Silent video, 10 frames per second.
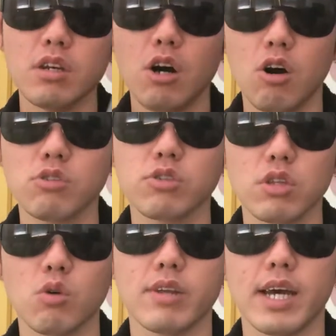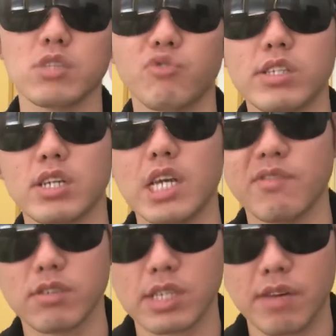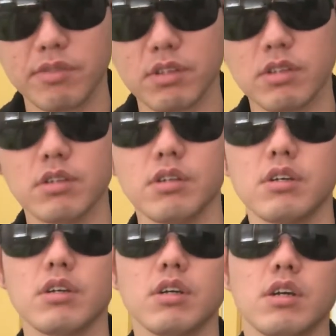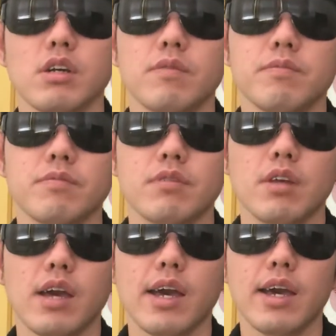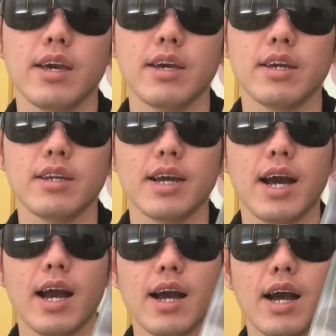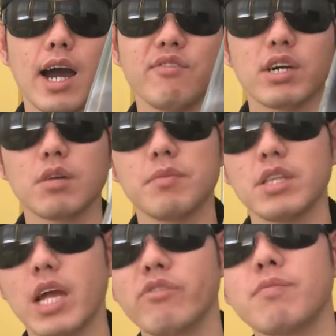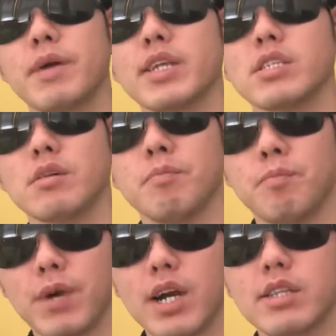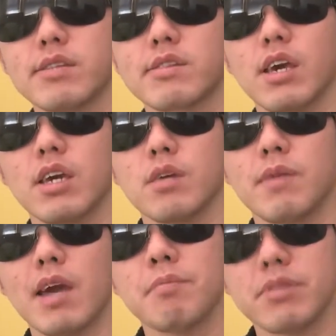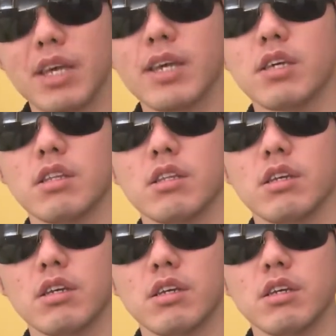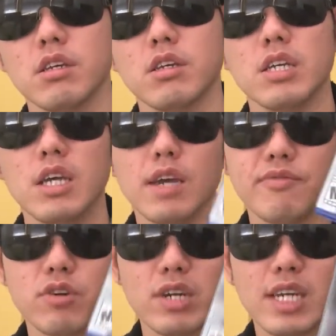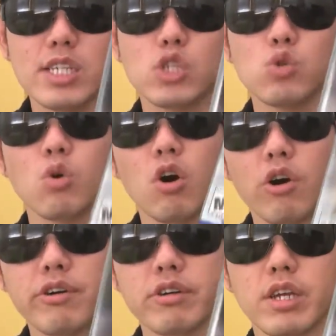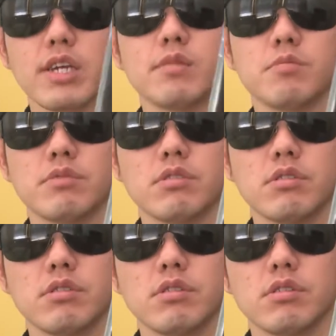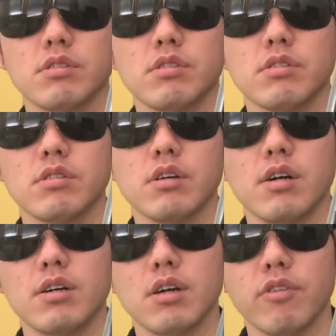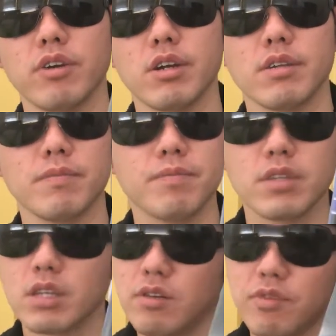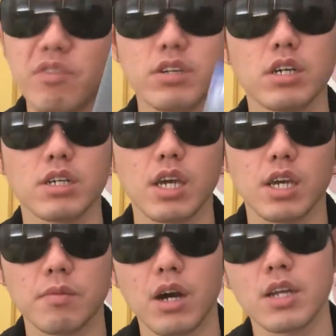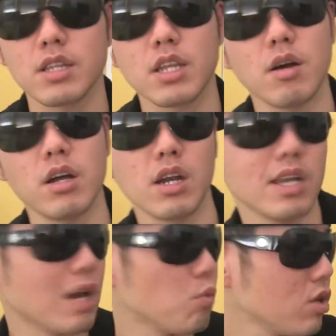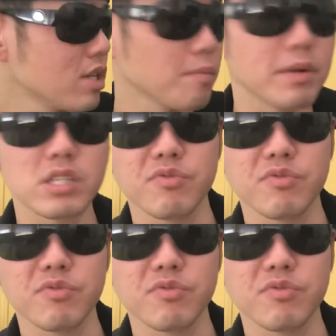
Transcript: also known as Resident Evil 7. And I recommend everybody to buy this game and play it if you're into horror games. Alright? Very good game. Like one of the best